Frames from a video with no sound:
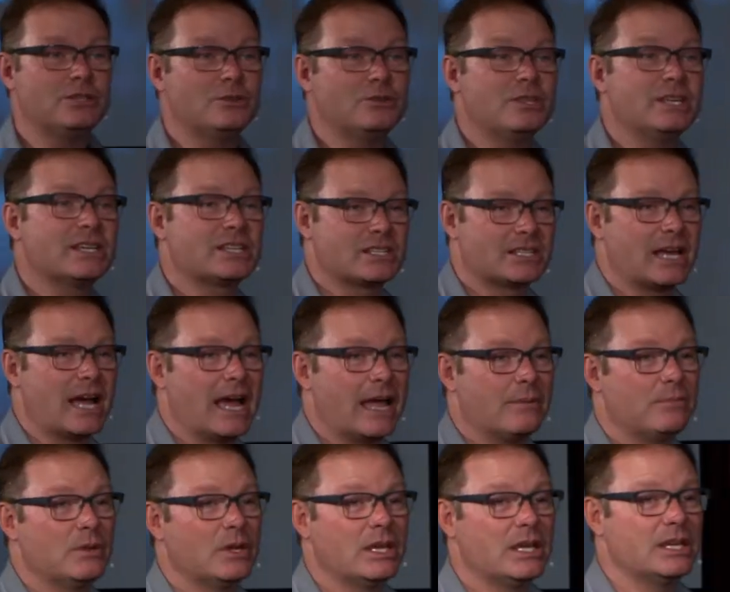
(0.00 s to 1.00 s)
do this
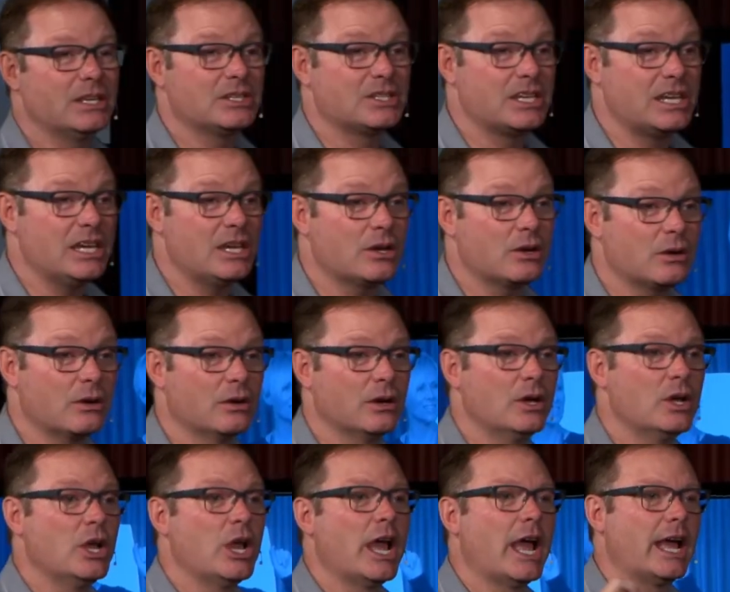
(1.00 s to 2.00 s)
time is hear
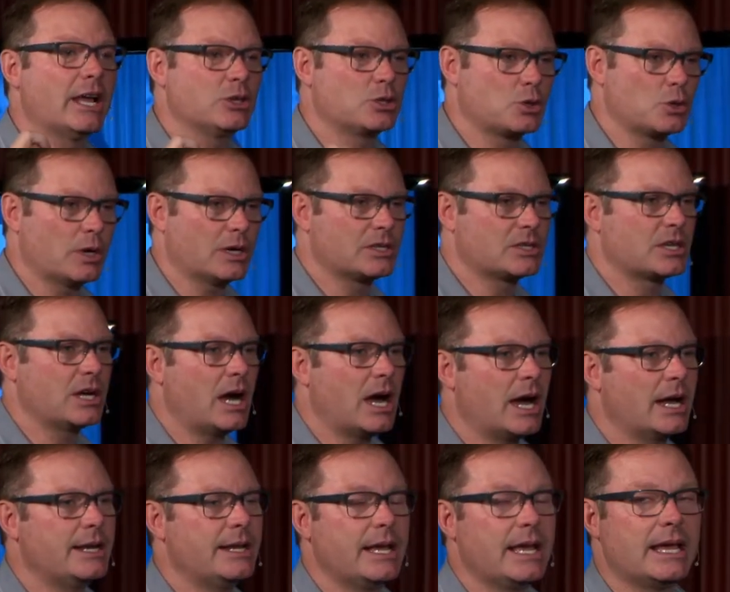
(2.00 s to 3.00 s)
and trust
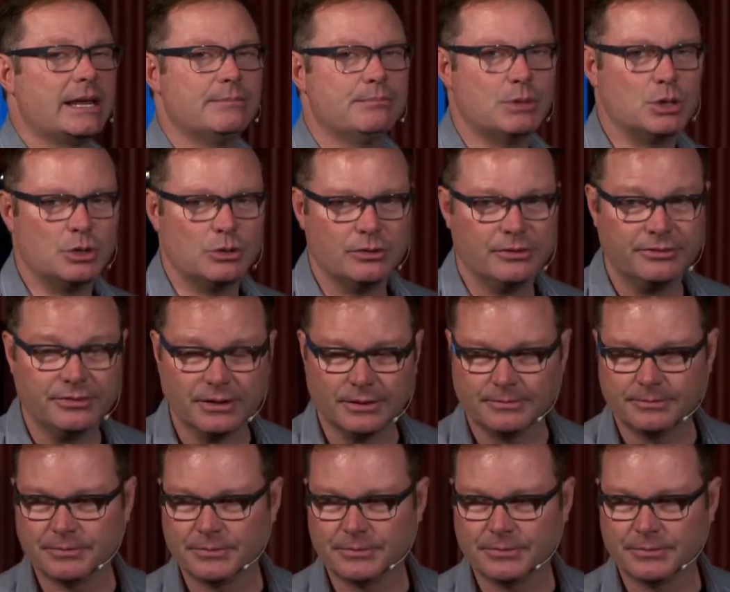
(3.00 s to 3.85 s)
God and move.